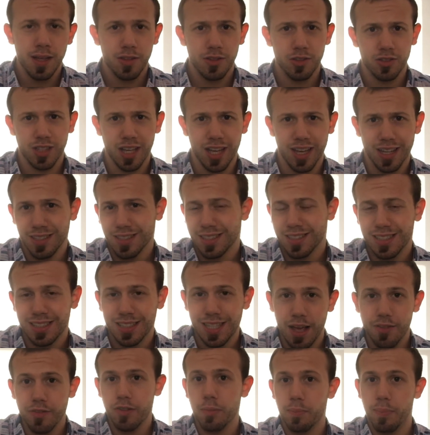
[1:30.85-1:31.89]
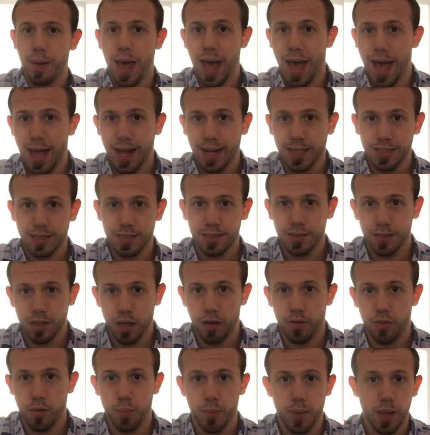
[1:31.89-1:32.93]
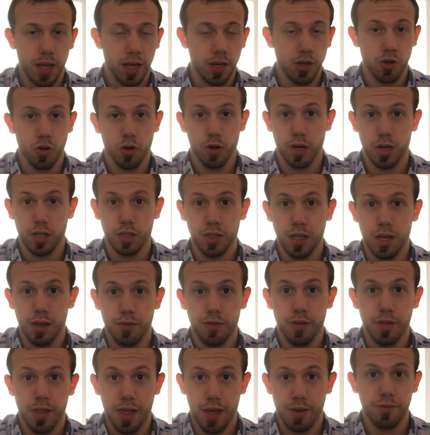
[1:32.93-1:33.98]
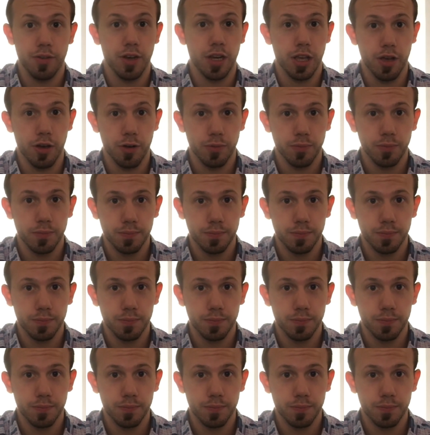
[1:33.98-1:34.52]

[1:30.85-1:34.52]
There's like seven packs of them, and you're gonna love that video.